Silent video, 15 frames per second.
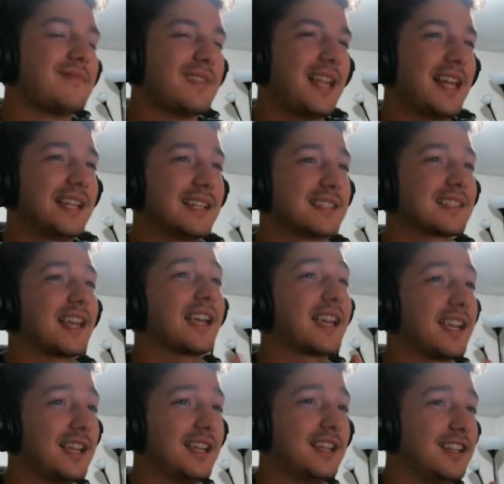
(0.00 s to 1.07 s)
and it's like,
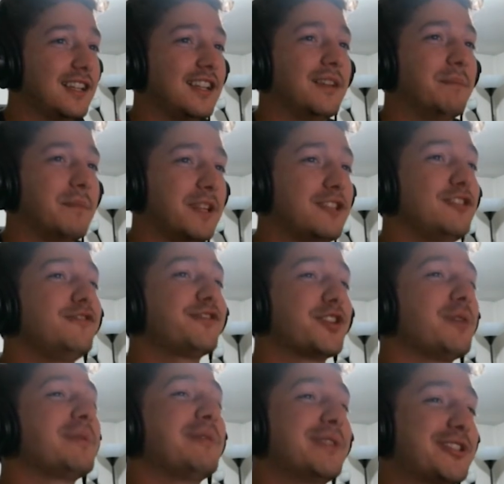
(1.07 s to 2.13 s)
you've told
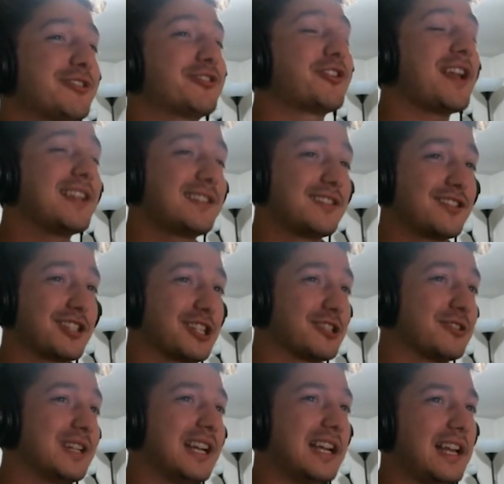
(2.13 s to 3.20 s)
me what you're trying to
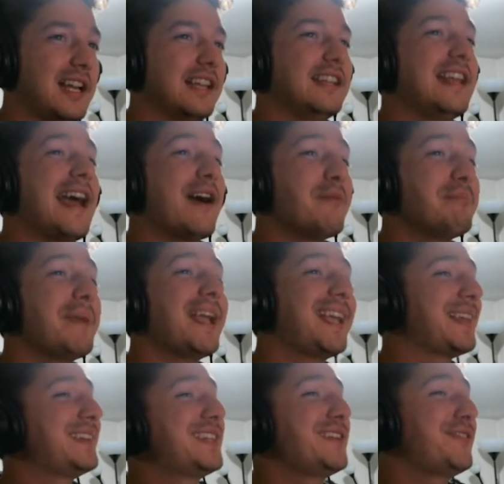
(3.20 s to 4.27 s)
do. Now make
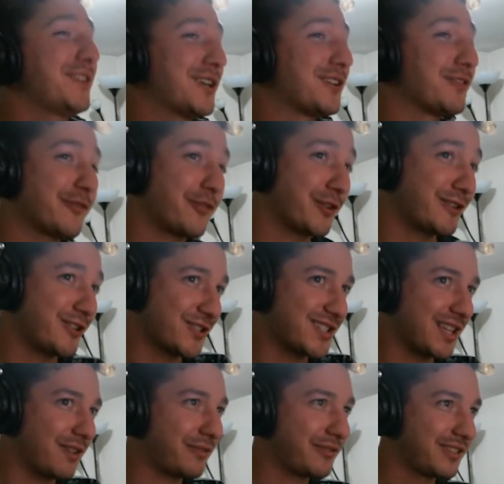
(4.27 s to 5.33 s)
it difficult for
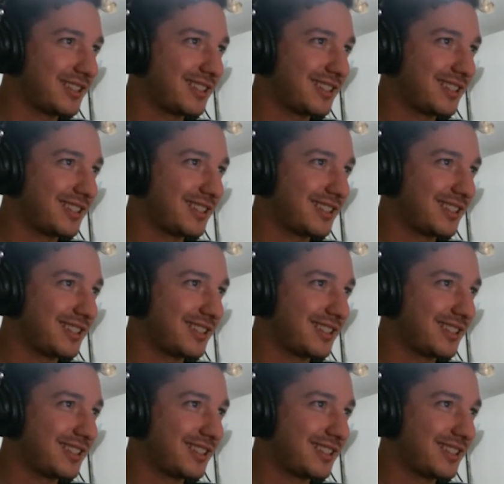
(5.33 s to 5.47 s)
yourself.